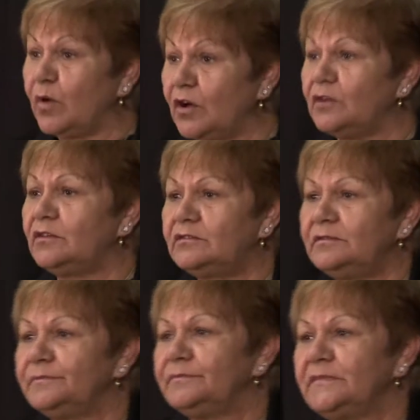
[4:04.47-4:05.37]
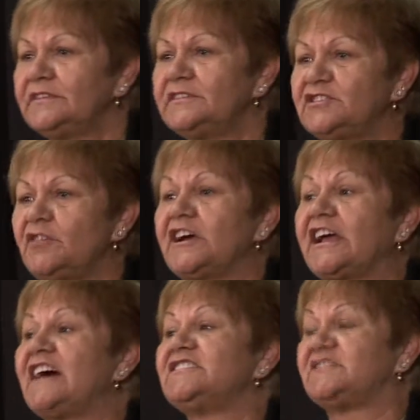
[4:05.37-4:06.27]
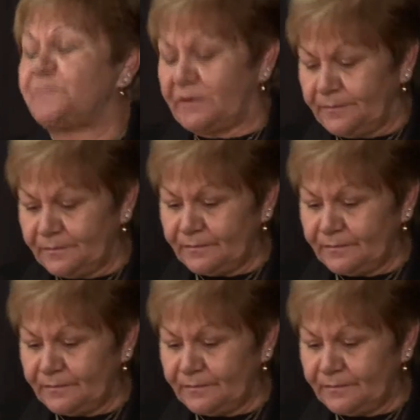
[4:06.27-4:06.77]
world is on a cusp.